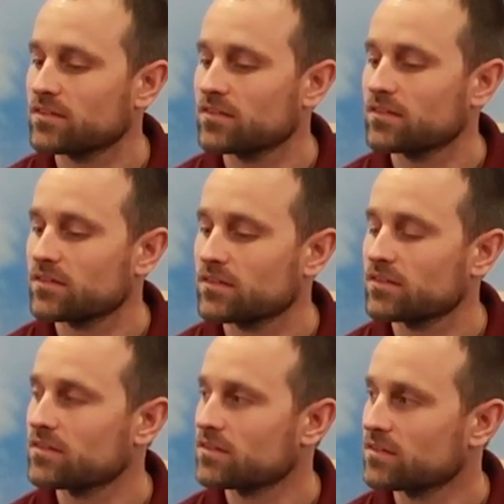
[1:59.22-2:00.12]

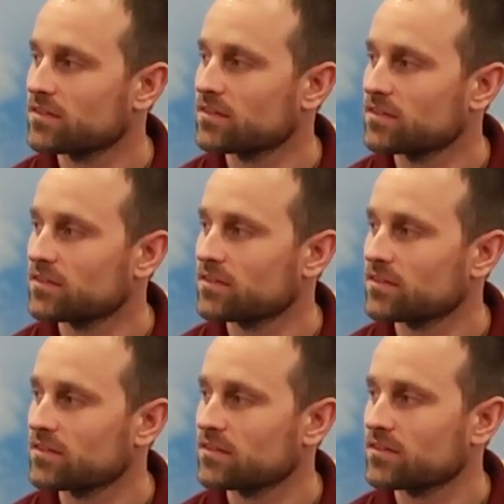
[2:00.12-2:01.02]

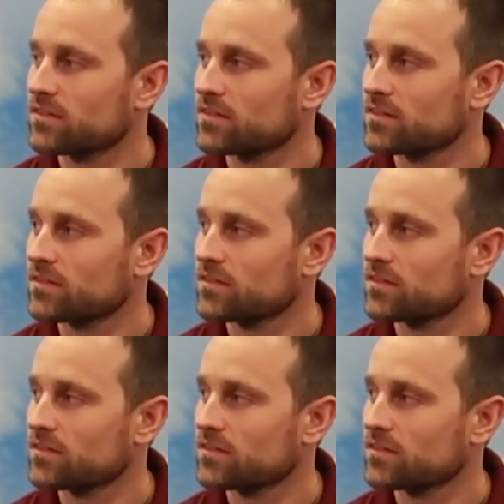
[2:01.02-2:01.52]
The person shown says nothing.